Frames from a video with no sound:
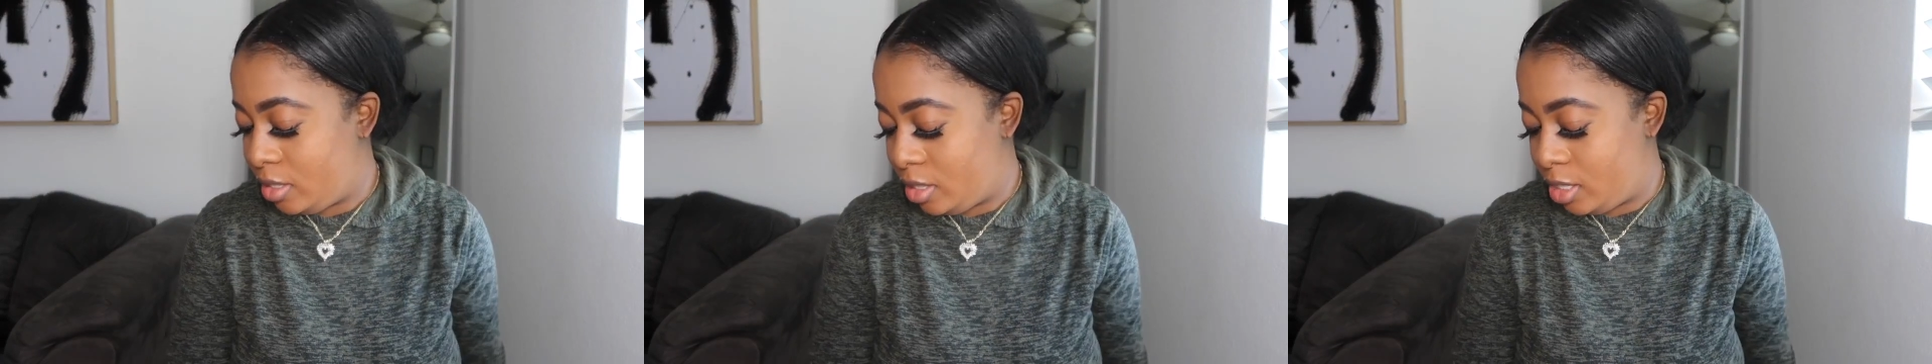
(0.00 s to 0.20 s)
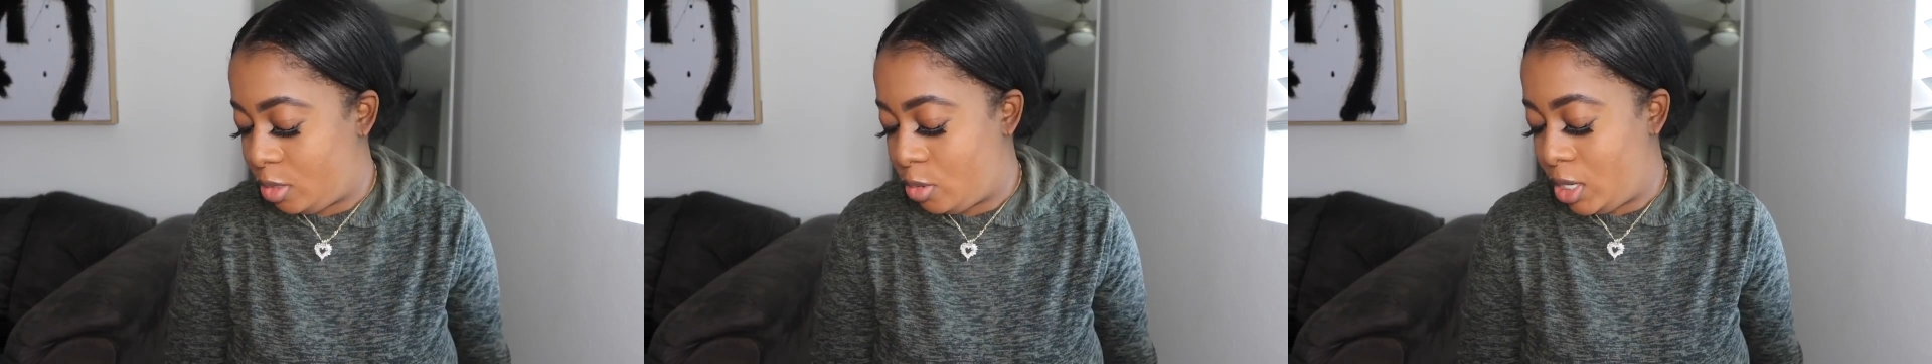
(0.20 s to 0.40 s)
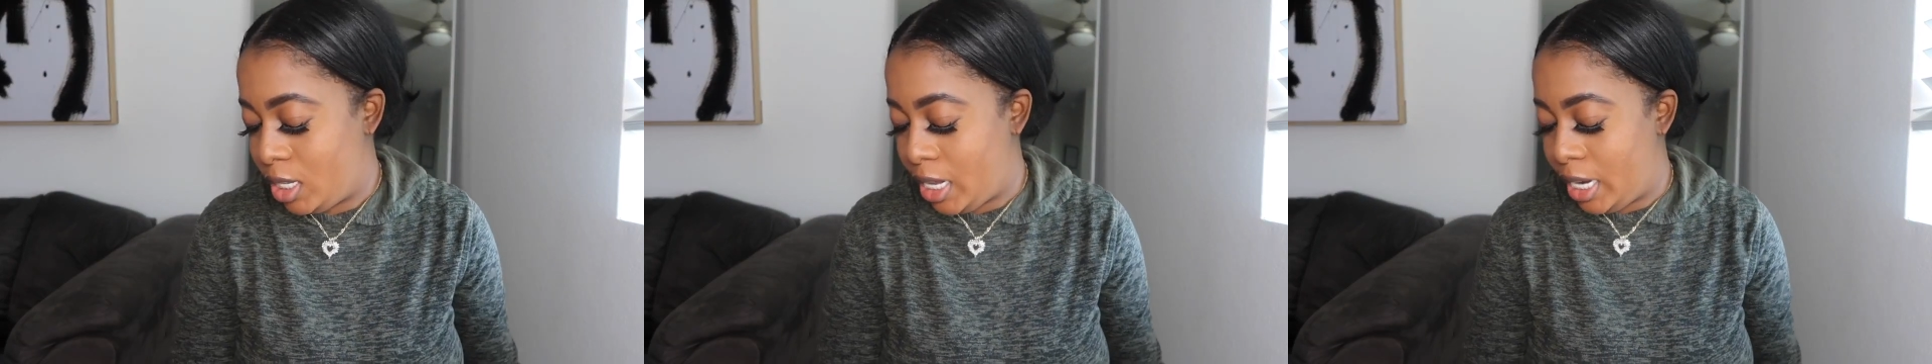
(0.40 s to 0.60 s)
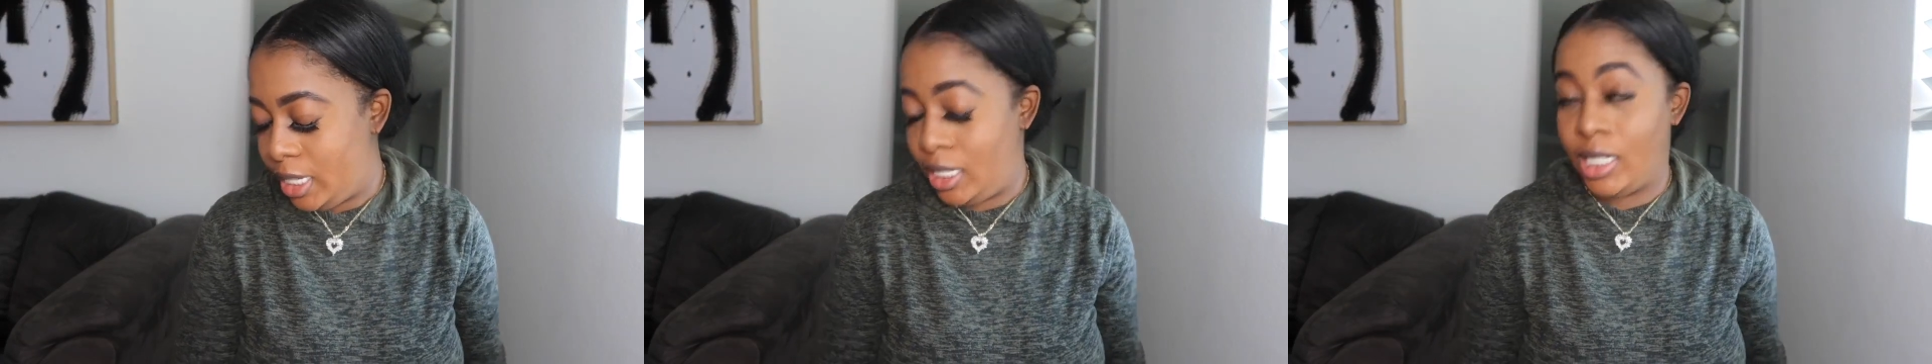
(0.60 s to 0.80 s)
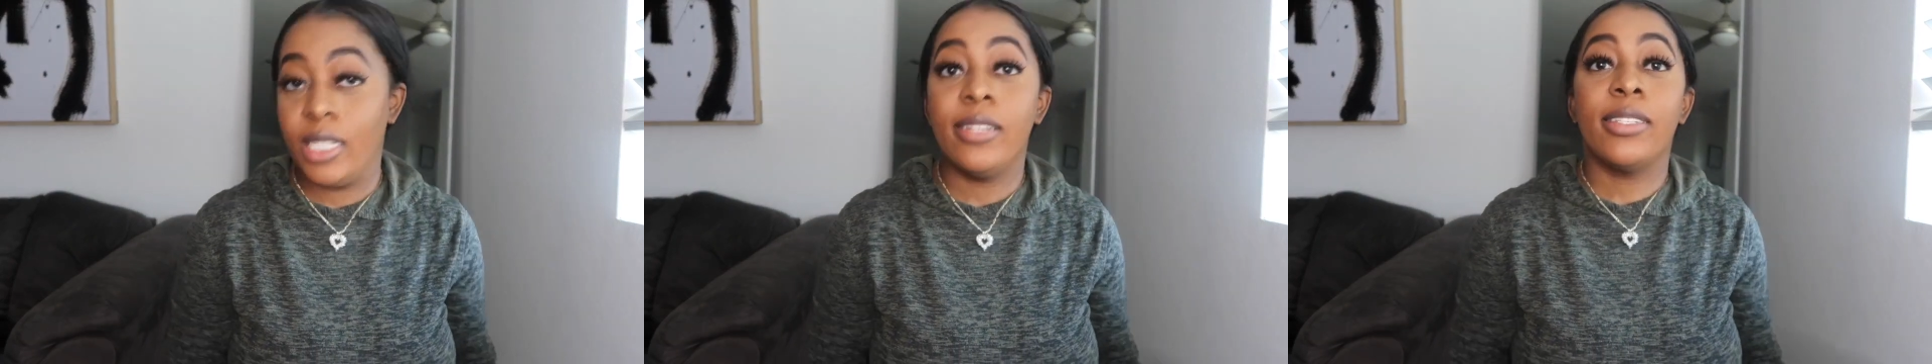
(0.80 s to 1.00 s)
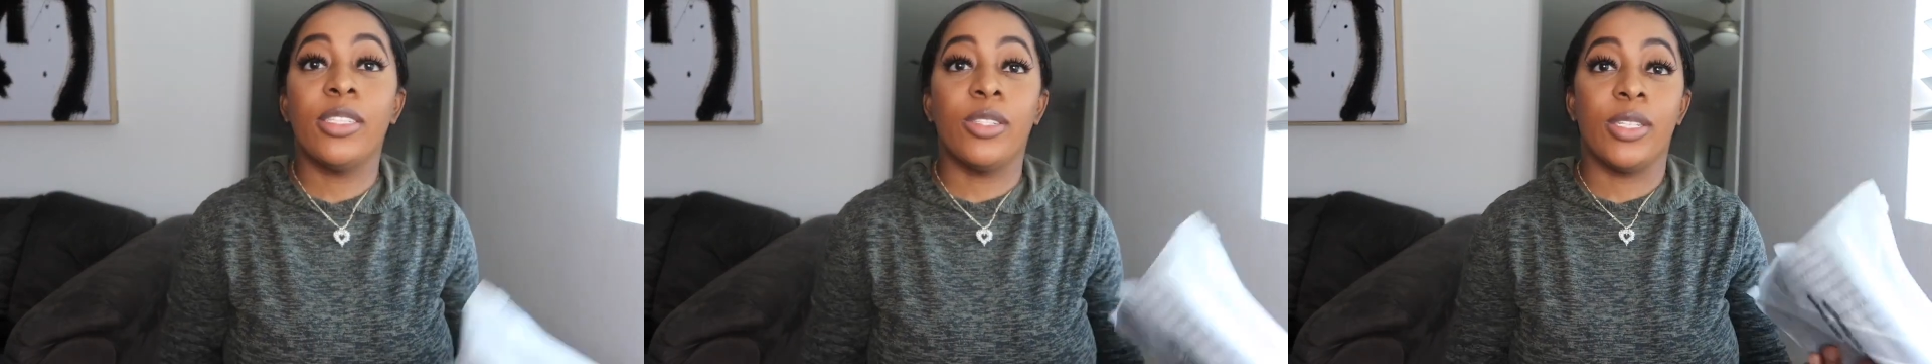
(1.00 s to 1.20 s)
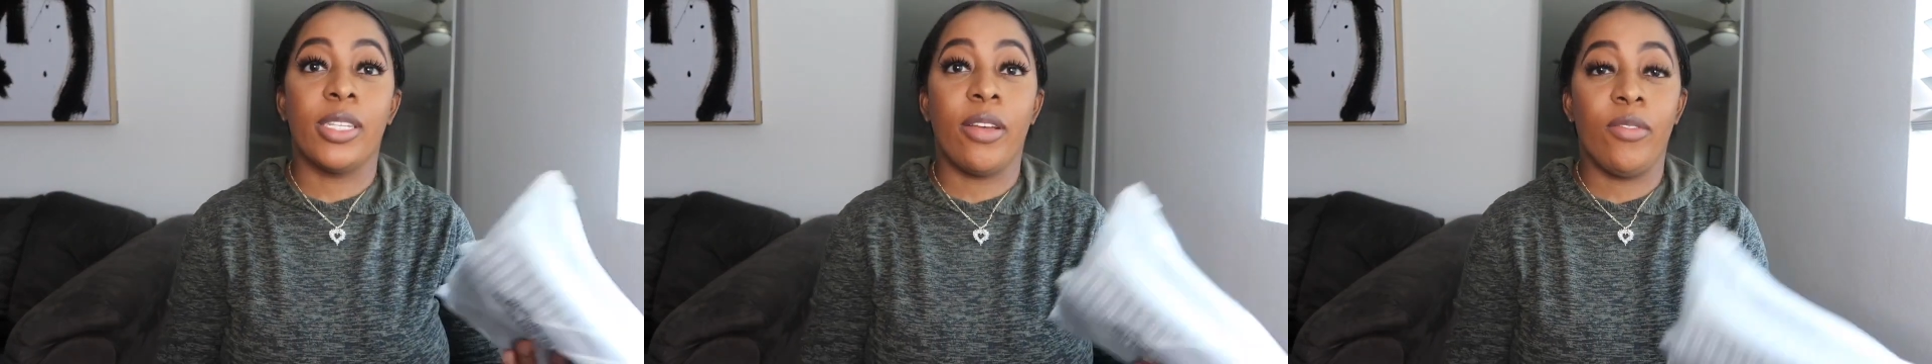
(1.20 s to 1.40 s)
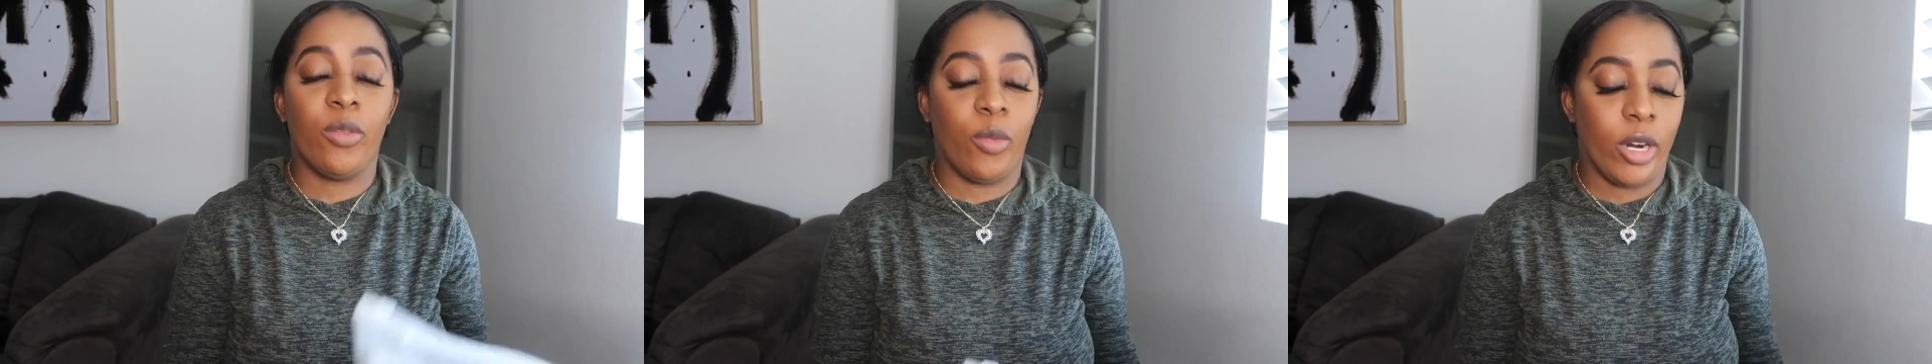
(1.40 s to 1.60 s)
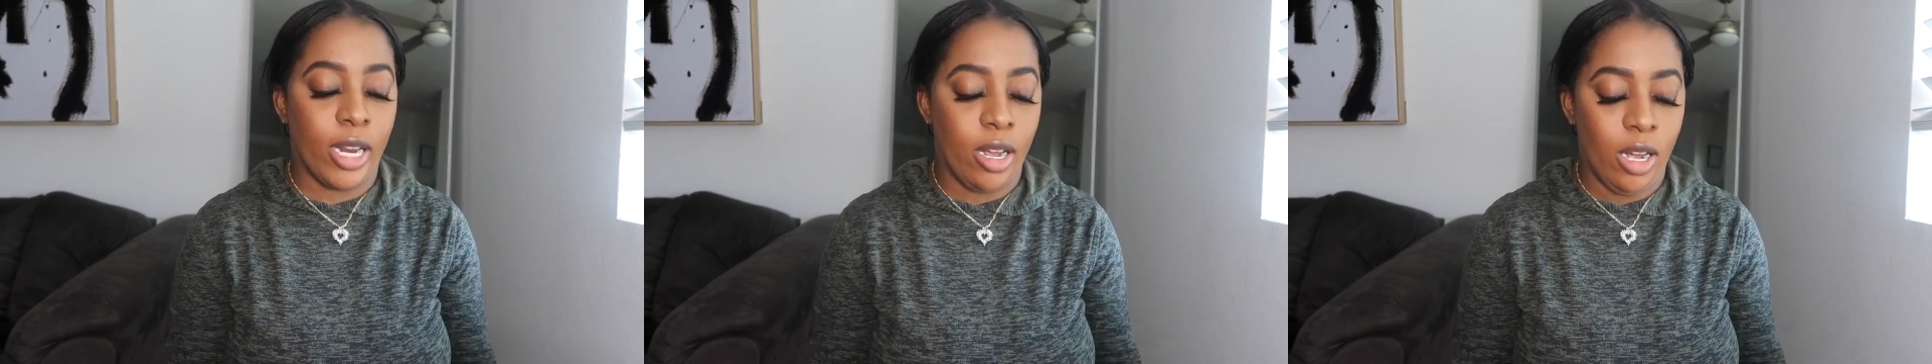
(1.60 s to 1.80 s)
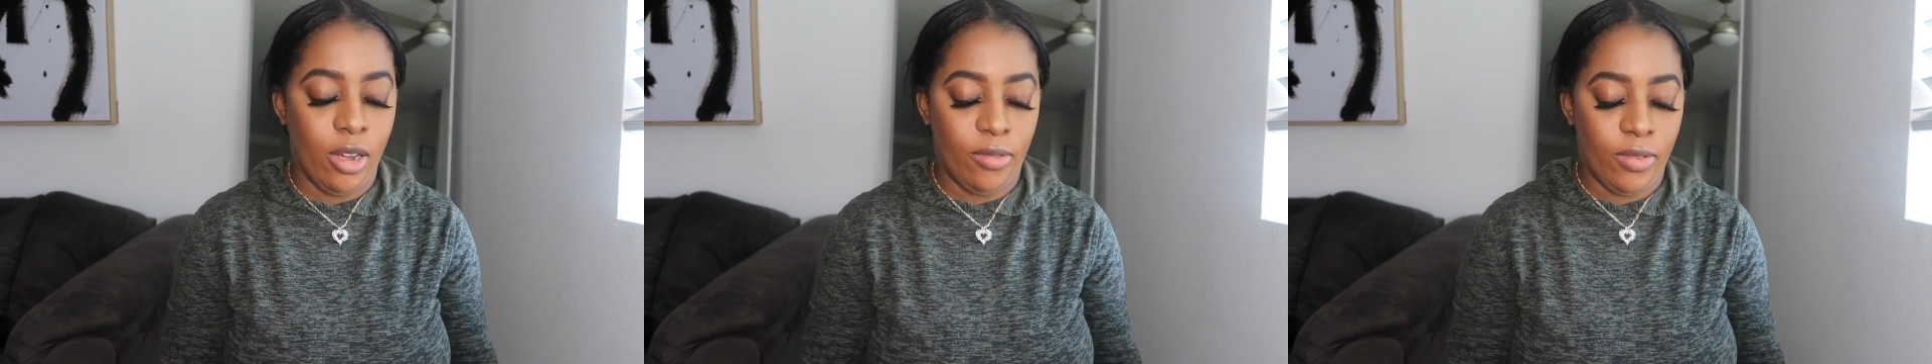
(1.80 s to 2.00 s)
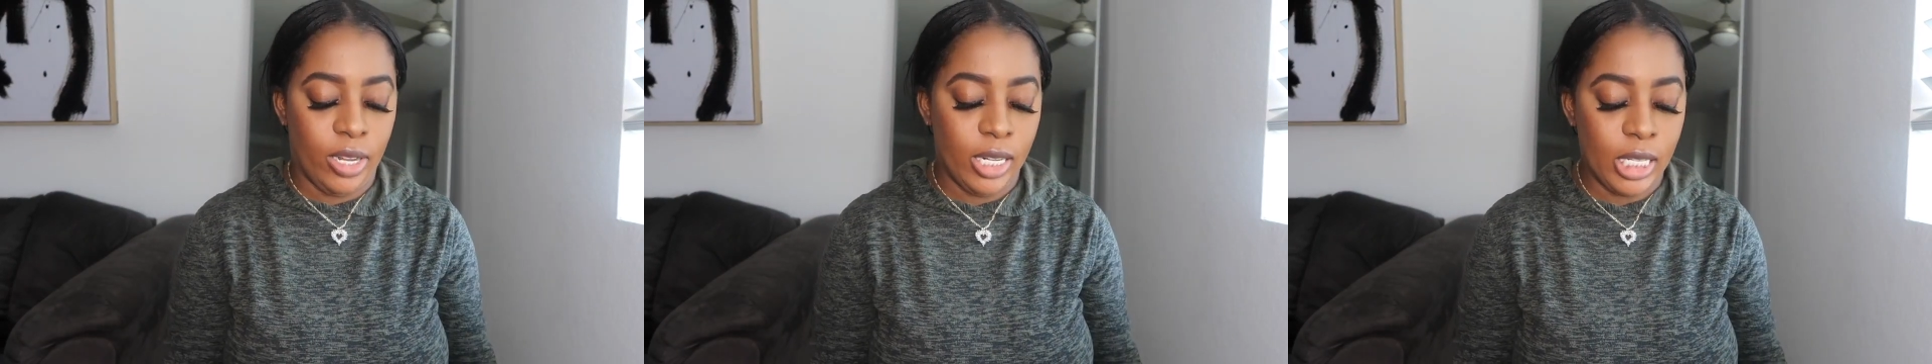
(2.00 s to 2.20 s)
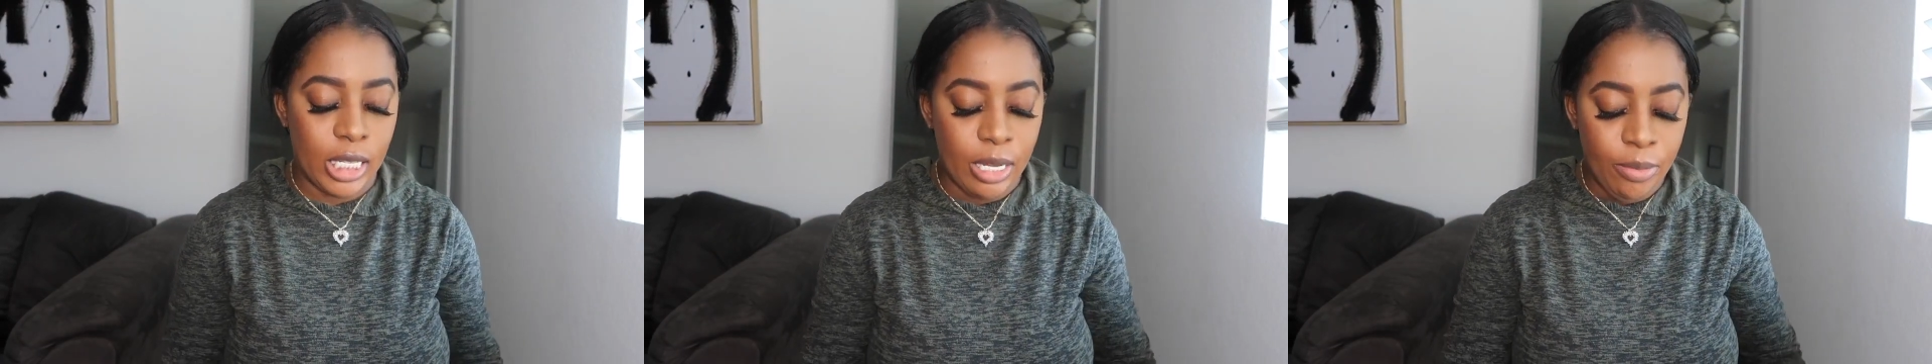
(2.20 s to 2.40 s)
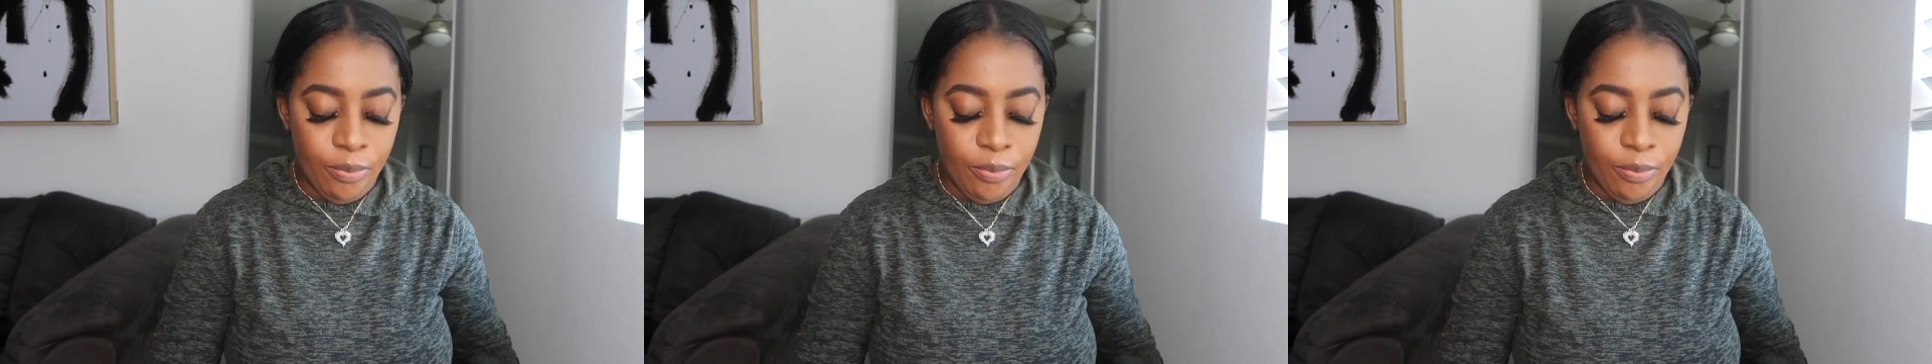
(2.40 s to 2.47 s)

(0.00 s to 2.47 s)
I think it's what, like 6 or 7 workout outfits.